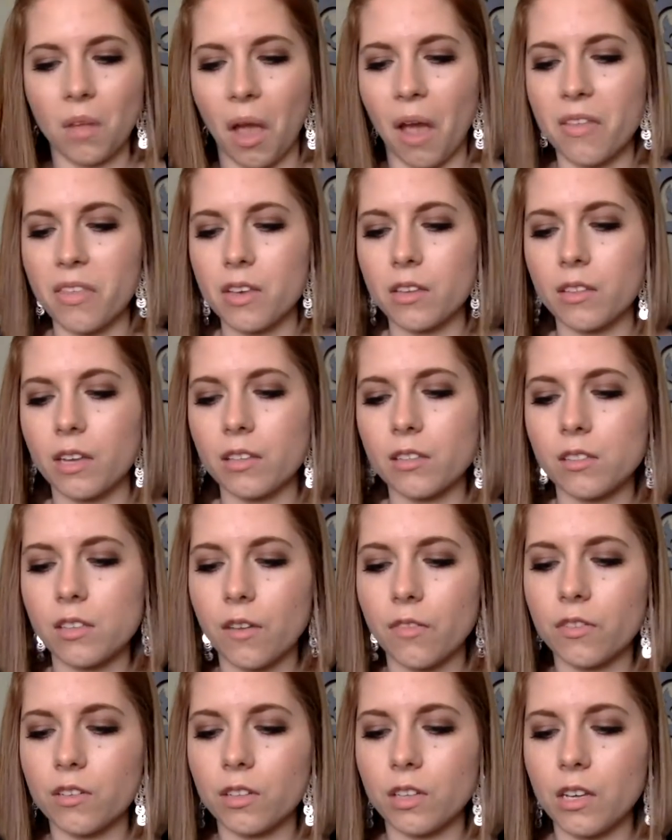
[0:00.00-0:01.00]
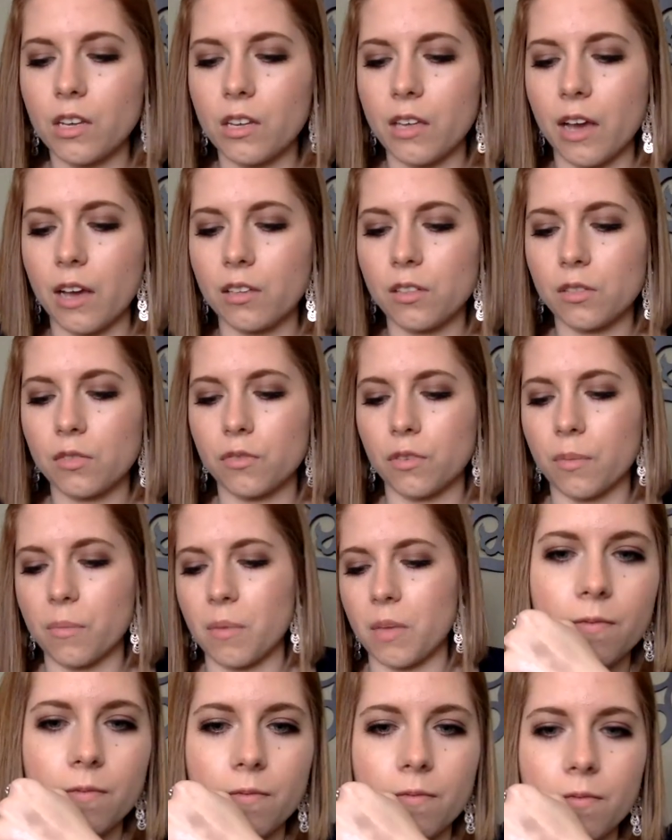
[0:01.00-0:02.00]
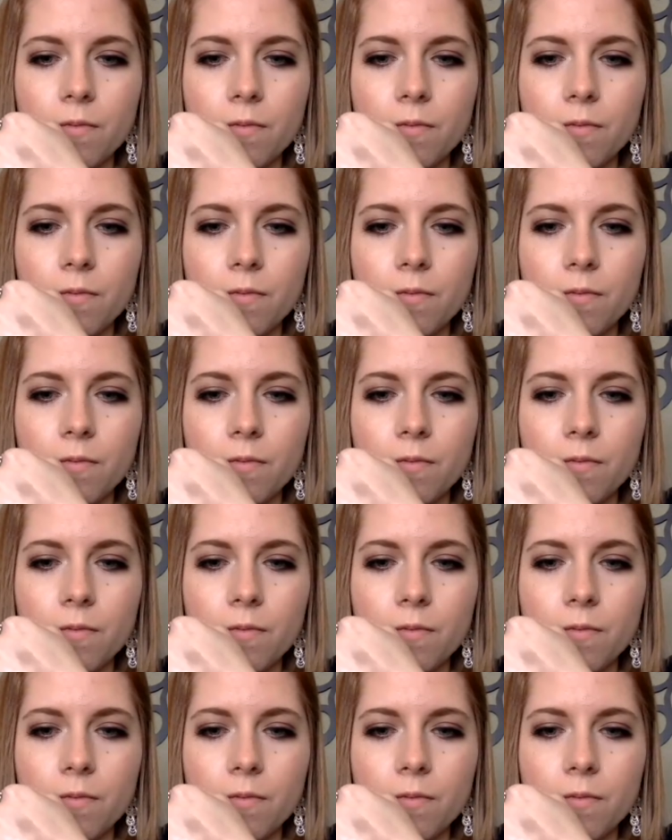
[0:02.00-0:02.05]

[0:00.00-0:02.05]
I think that's definitely a yes for me.